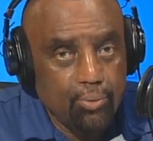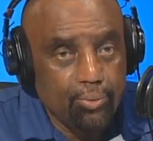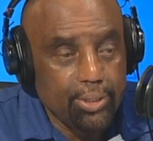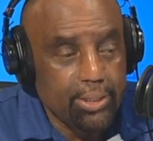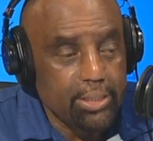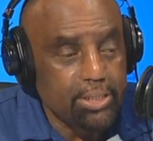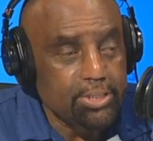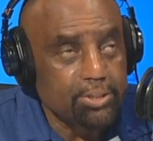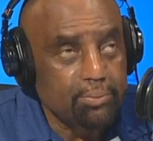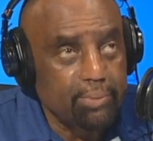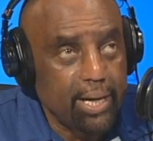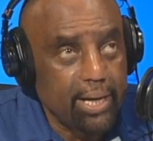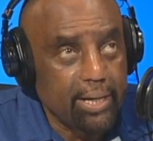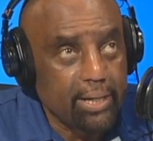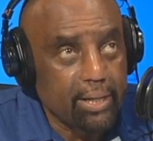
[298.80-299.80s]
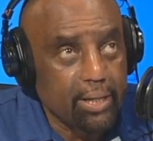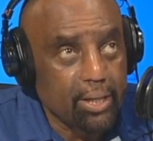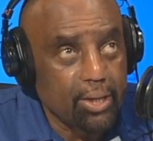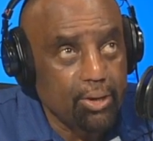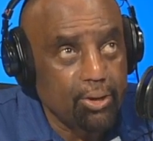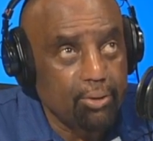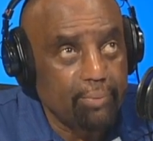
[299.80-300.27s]
We need somebody that
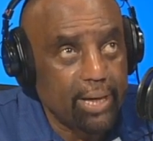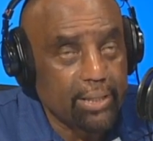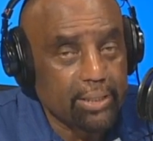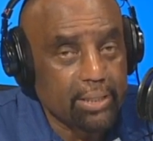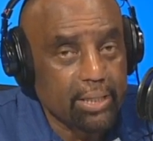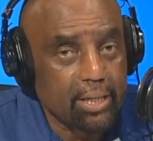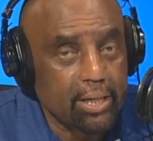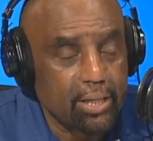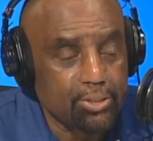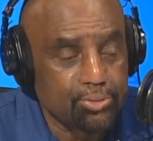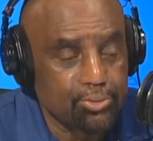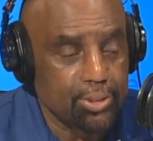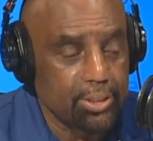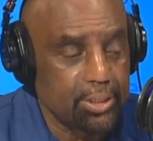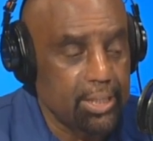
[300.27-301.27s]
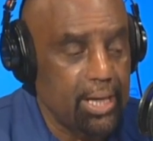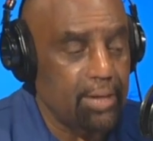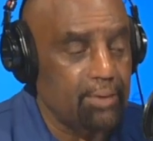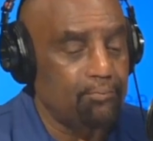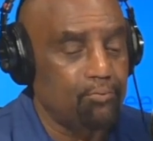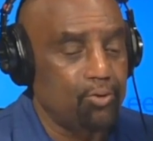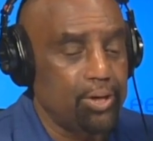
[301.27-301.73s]
care about the country and is
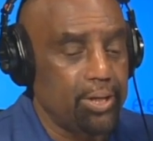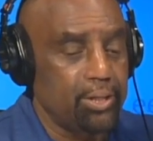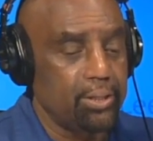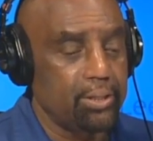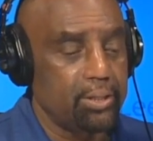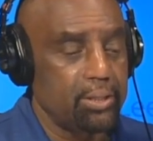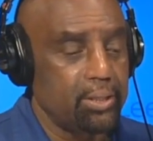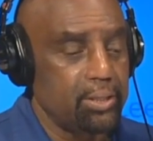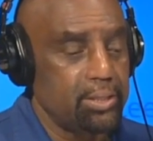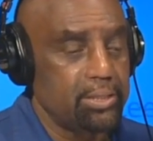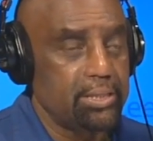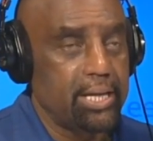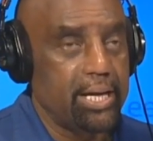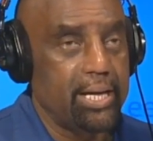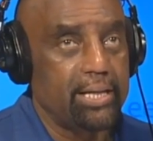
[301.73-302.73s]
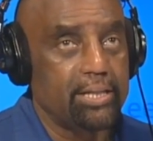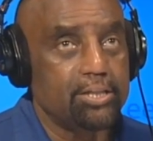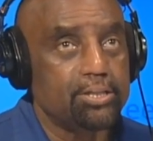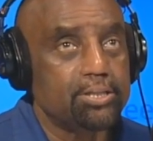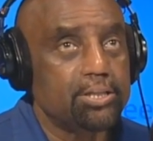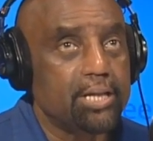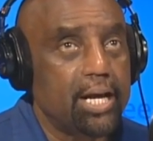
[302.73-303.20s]
not afraid and
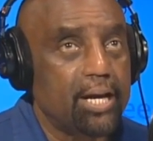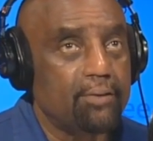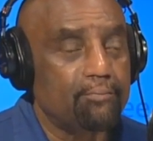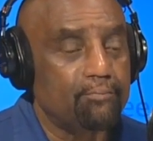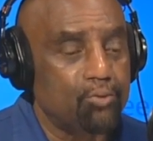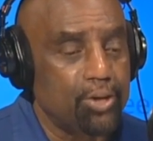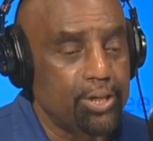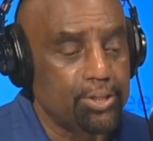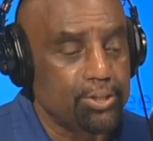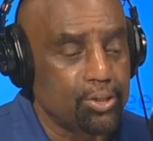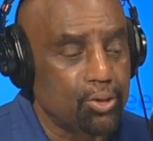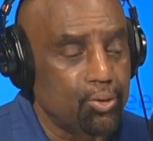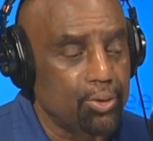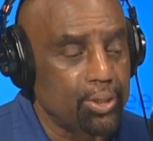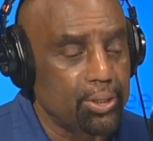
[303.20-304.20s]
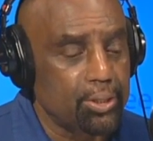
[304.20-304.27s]
is not afraid to go